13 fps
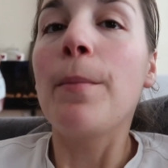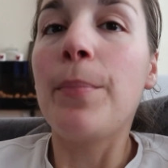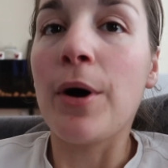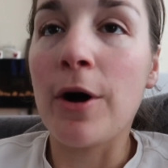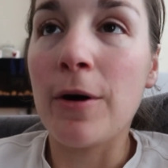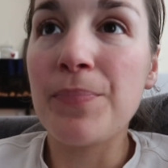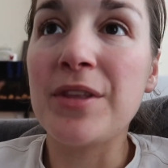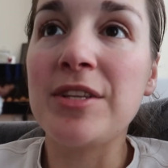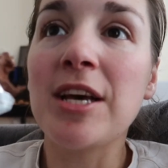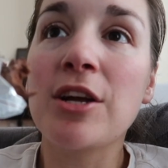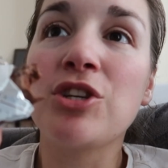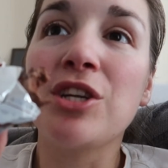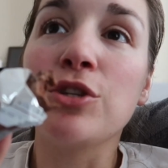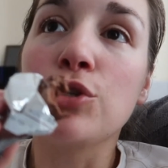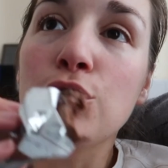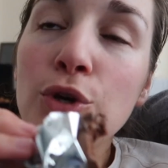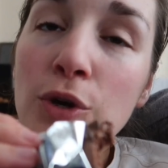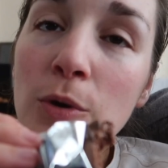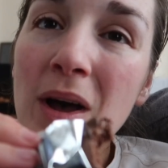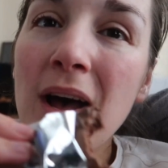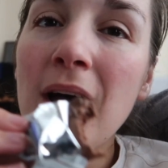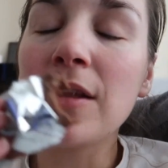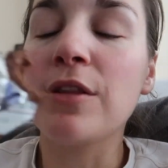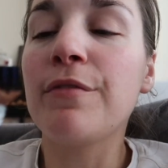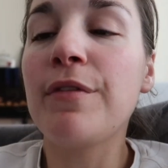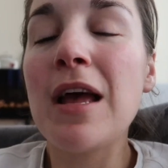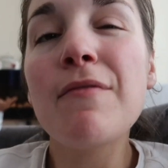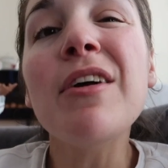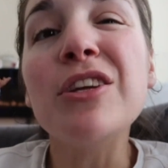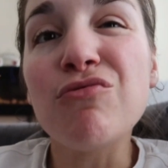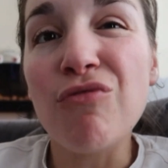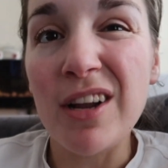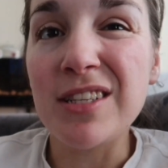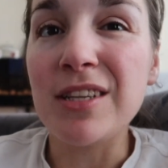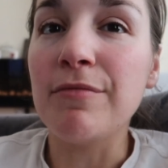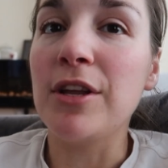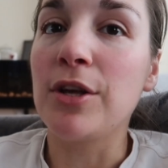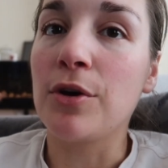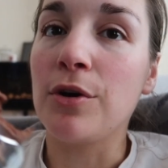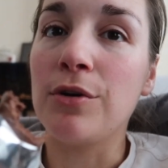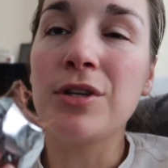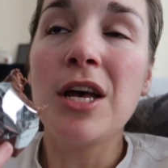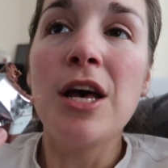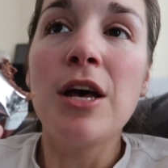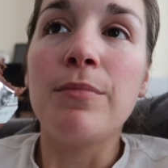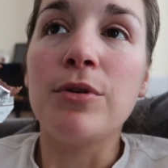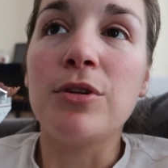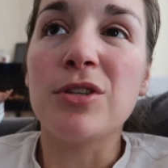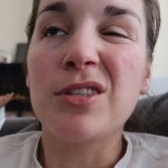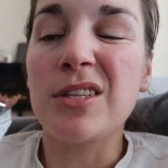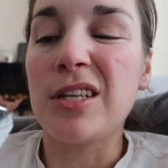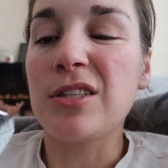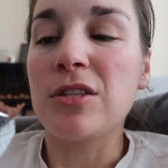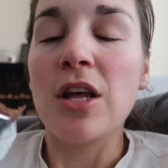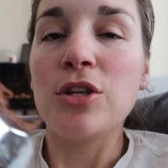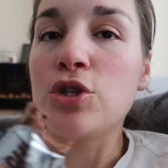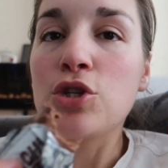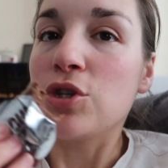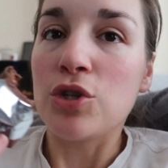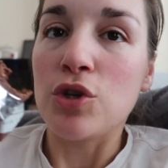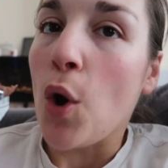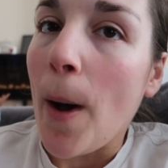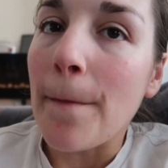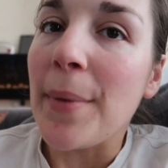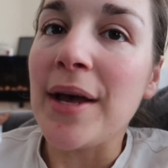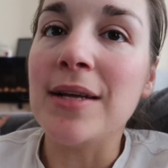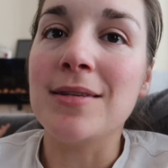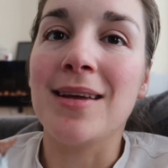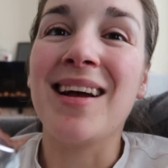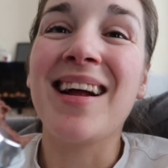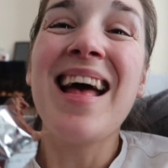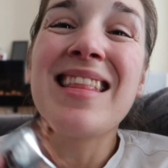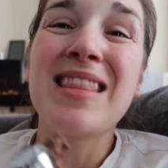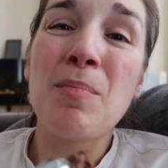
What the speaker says: But the texture isn't too bad and the flavour is relatively good, but it's just not amazing.